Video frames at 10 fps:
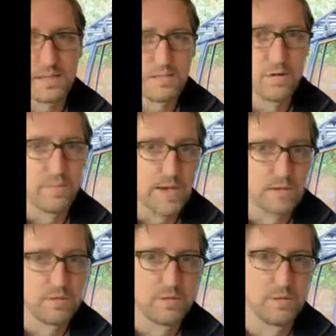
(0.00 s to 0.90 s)
is going
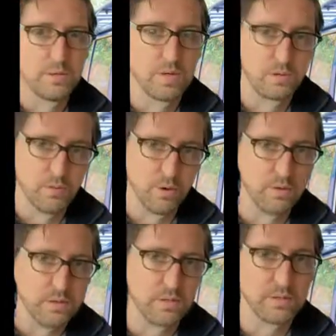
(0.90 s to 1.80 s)
back to, it's
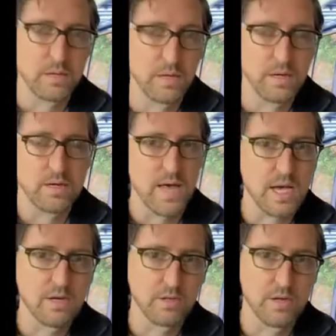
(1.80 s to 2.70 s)
worth it to spend a little
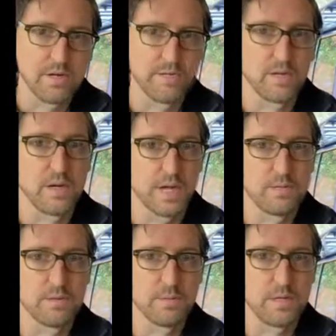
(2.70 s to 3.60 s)
extra for the
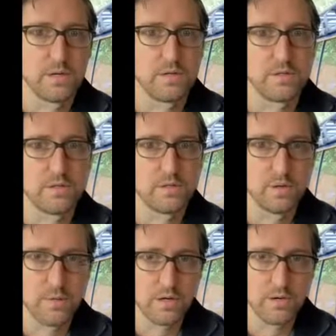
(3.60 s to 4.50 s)
nicer materials, because you
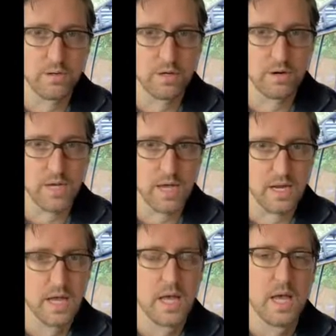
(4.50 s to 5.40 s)
don't want to go in there
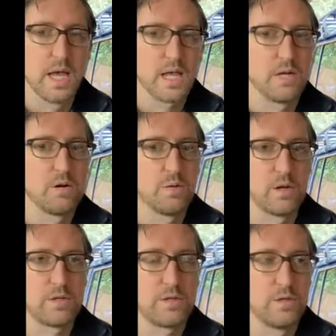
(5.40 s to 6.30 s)
again. You don't
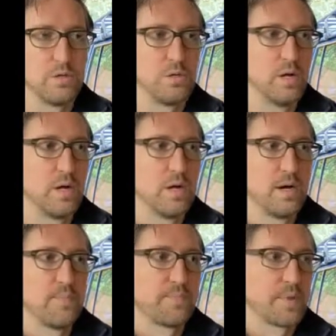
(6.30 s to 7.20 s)
want to
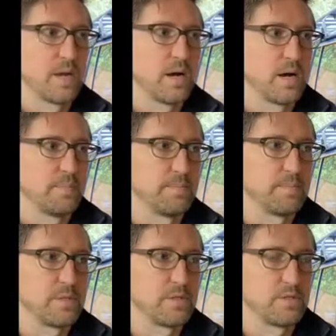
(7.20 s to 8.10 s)

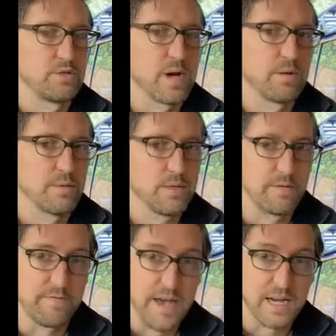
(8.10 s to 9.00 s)
try to redo a
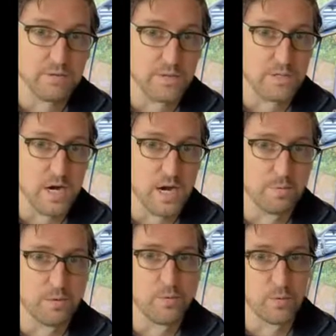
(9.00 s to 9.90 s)
factory
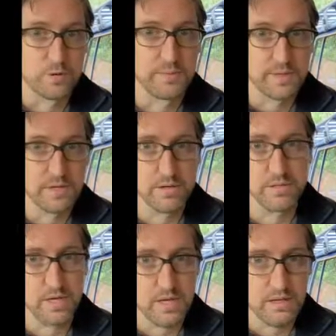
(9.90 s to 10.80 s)
job with worse materials
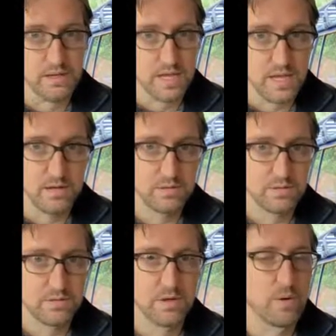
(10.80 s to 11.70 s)
than they
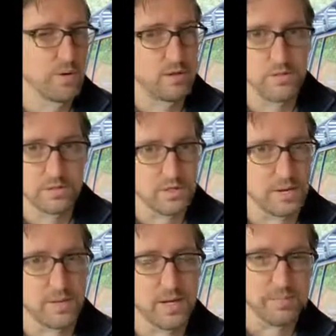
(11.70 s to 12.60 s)
used. You don't want to do this
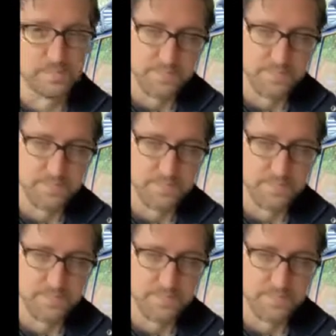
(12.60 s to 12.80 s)
job again.